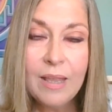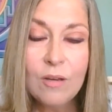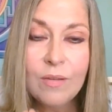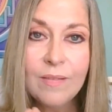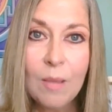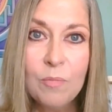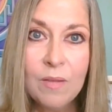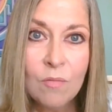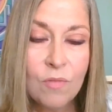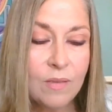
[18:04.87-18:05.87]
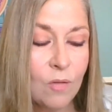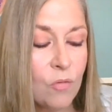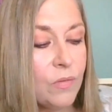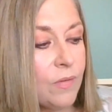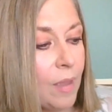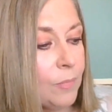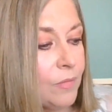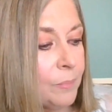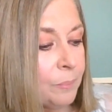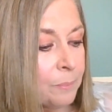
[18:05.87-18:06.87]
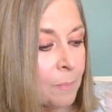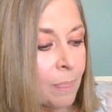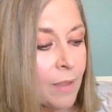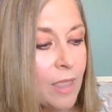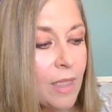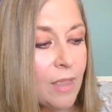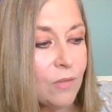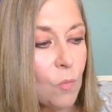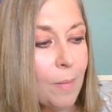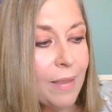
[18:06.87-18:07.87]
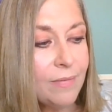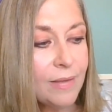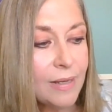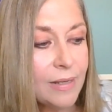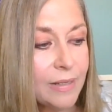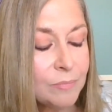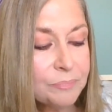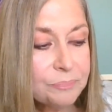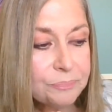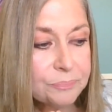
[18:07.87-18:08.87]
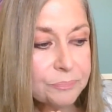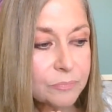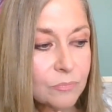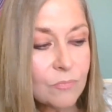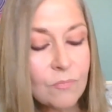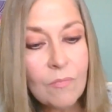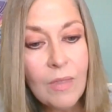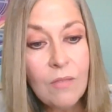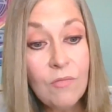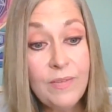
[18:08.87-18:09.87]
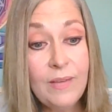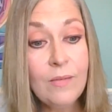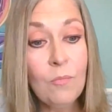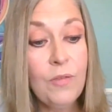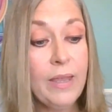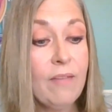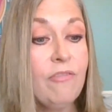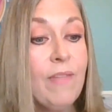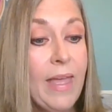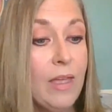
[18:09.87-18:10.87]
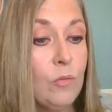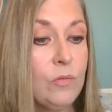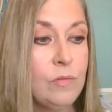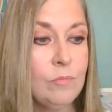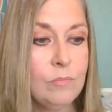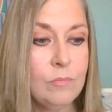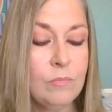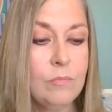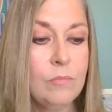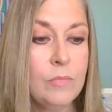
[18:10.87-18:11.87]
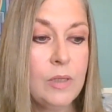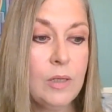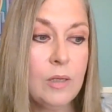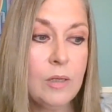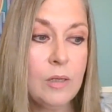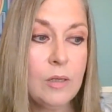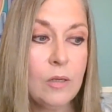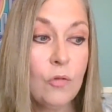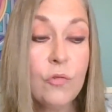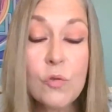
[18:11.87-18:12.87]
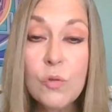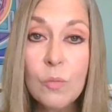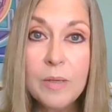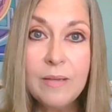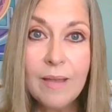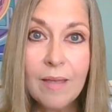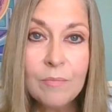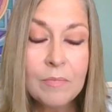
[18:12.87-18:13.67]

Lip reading: and accepting this concept. So basically, this is something I found on social media.